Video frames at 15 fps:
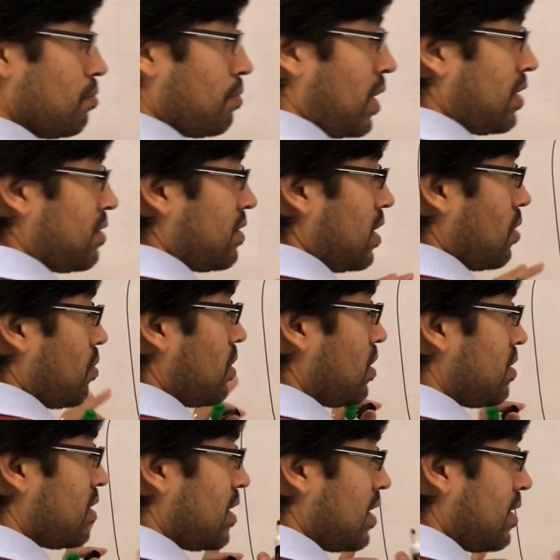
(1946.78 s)
base
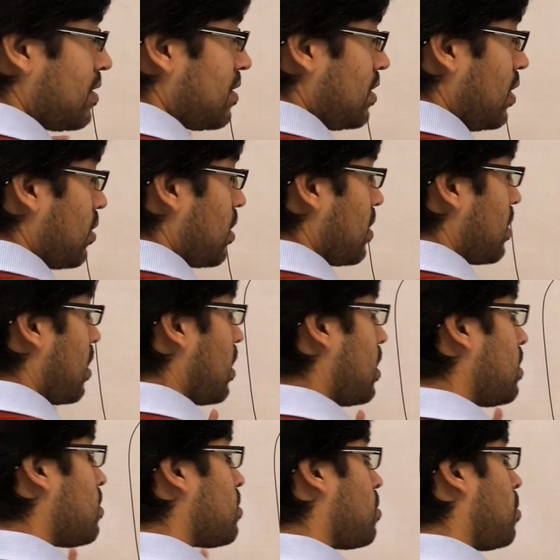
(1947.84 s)
sequences,
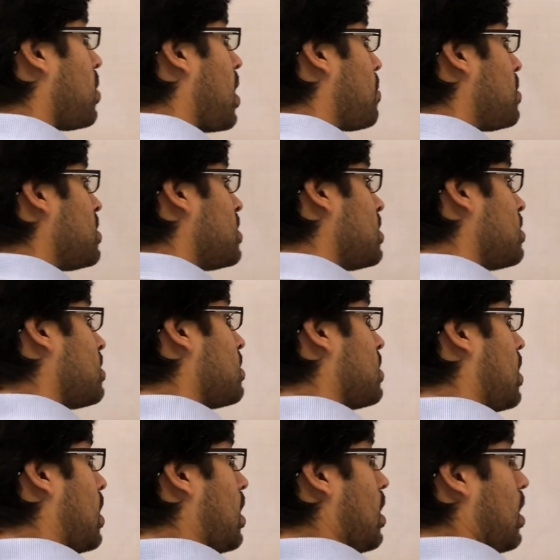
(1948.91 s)
nucleotides, all that business.
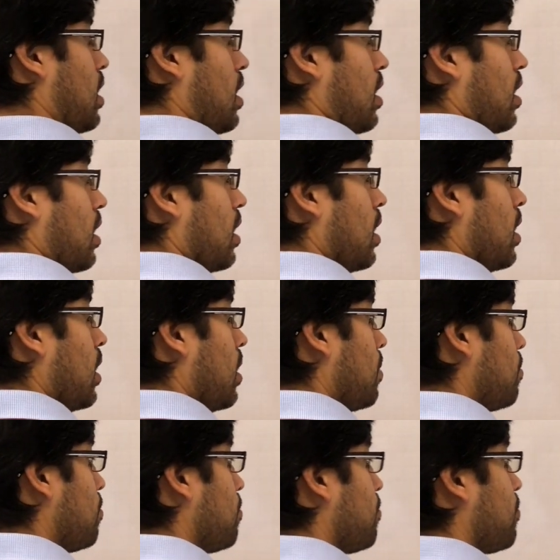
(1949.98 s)

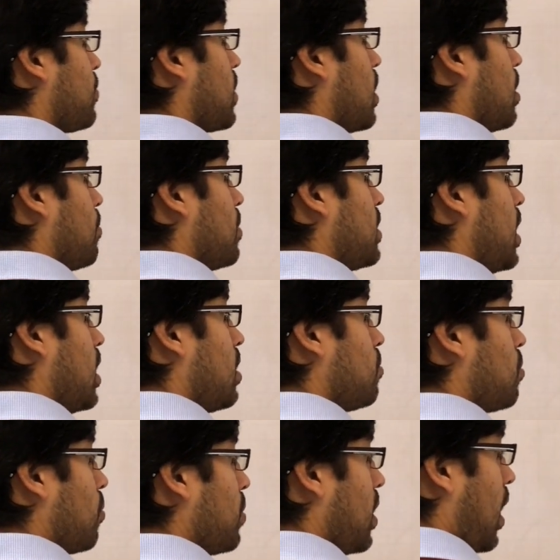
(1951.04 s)
But then
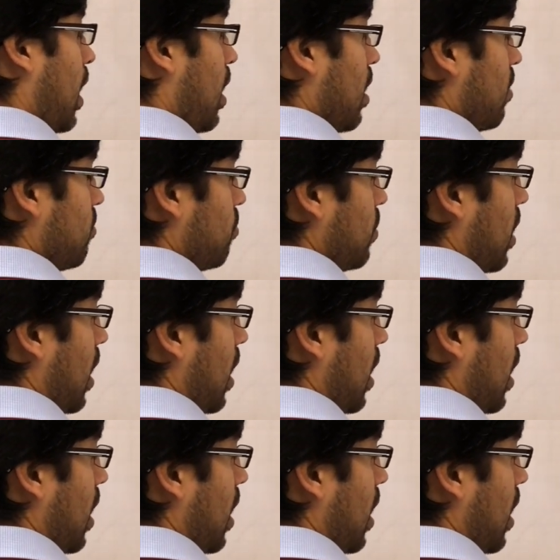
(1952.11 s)
what we have